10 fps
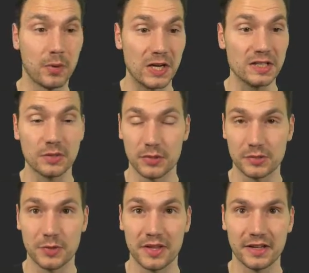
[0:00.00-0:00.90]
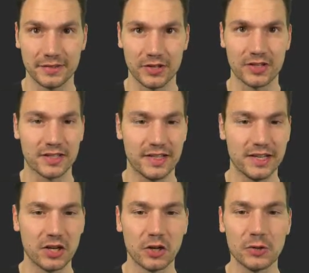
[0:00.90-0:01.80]
bot, which we then gonna
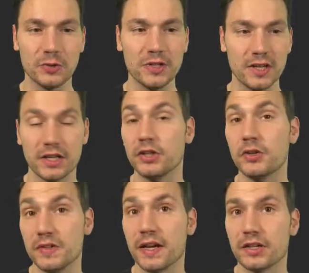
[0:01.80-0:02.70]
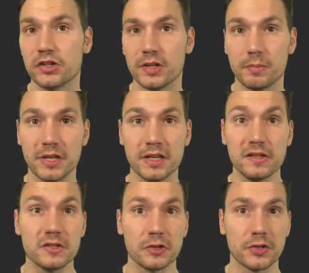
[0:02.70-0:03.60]
include using
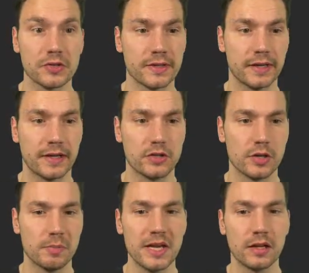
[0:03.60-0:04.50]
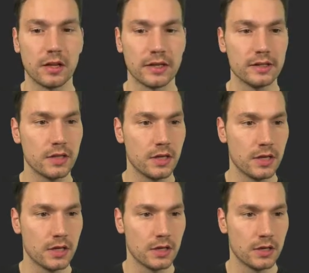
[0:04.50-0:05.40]
HTTP. So using an HTTP client,
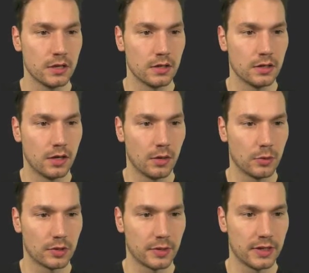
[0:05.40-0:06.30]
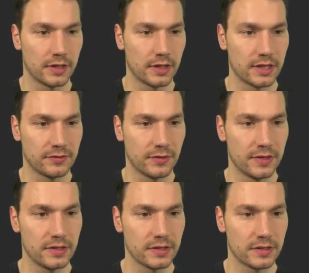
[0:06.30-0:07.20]
I will create a class for
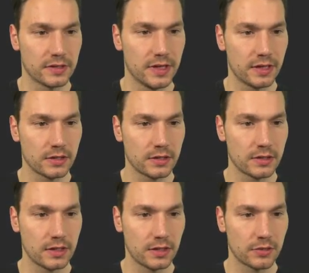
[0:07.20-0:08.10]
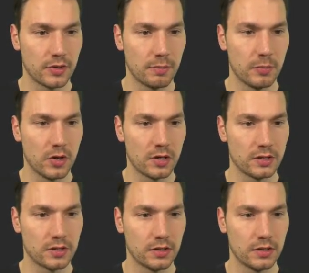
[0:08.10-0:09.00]
this in a second, Telegram
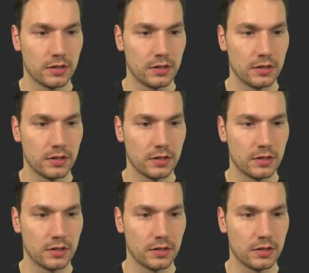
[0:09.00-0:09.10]
bot.